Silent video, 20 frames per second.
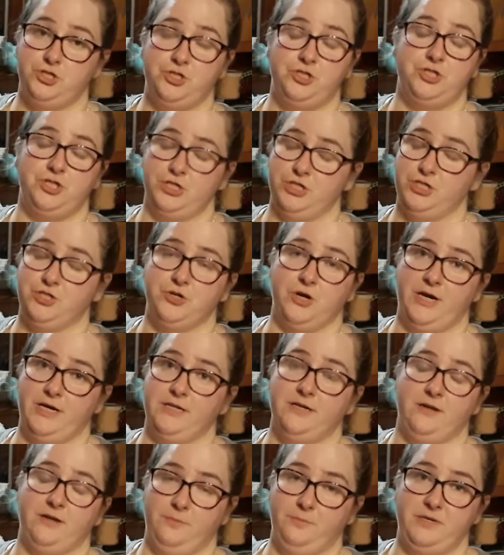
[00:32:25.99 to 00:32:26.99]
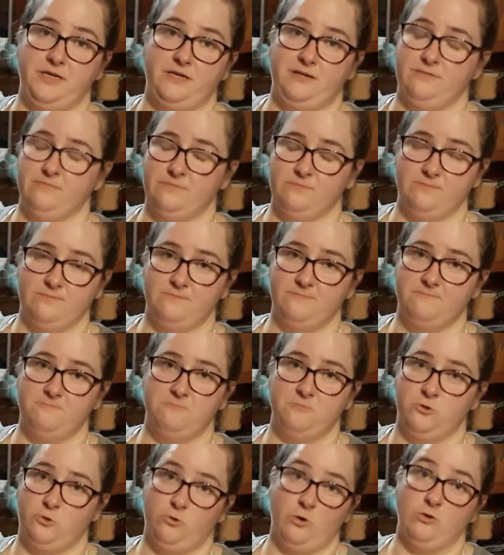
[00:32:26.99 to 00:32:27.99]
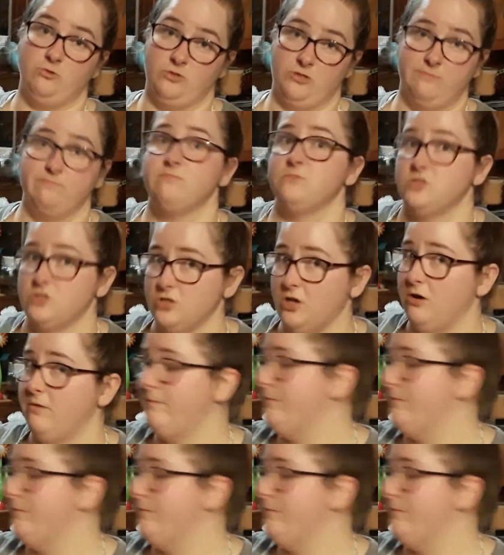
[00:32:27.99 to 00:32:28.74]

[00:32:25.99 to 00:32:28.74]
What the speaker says: just trying to not be gross. So